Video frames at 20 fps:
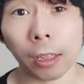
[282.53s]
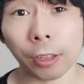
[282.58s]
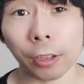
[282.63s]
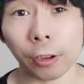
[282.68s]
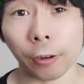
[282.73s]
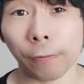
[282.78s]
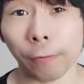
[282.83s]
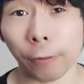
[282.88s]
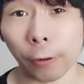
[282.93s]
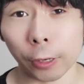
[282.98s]

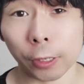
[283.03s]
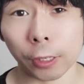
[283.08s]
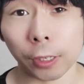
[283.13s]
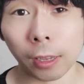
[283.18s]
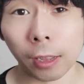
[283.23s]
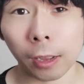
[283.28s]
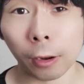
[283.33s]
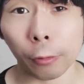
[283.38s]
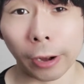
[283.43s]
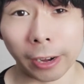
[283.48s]
your first
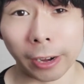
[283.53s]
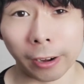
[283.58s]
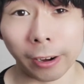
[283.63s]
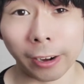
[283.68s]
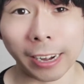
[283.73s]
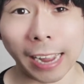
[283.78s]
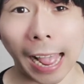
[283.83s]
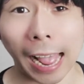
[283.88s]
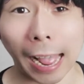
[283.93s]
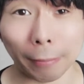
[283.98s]
credit
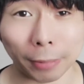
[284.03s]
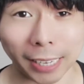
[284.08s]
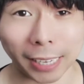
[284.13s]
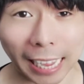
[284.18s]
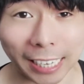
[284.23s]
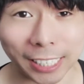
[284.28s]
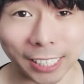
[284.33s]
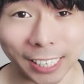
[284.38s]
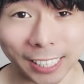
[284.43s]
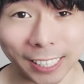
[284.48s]
card
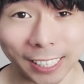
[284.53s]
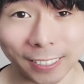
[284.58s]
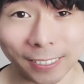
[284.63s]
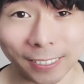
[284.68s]
application.